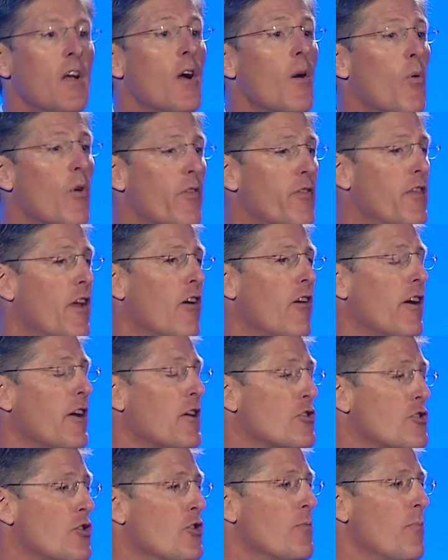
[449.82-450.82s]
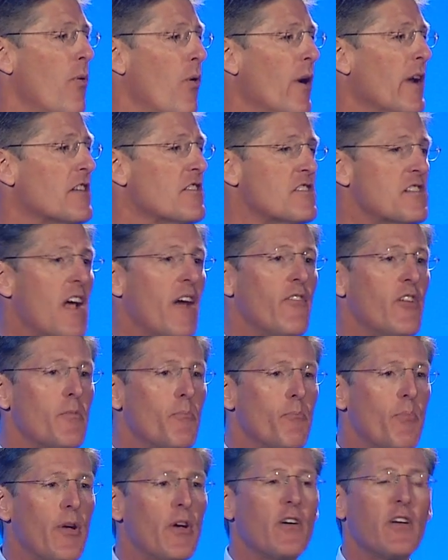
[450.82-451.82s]
with nearly
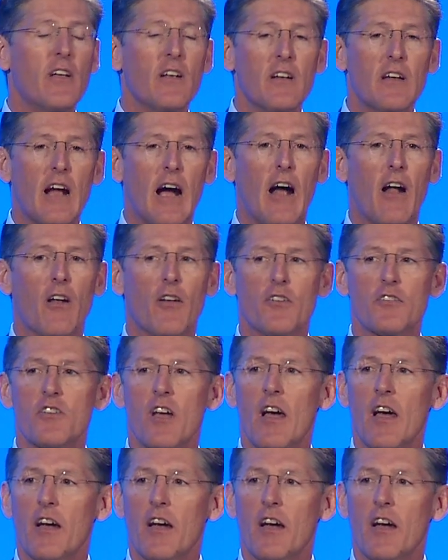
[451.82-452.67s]
$2.7 billion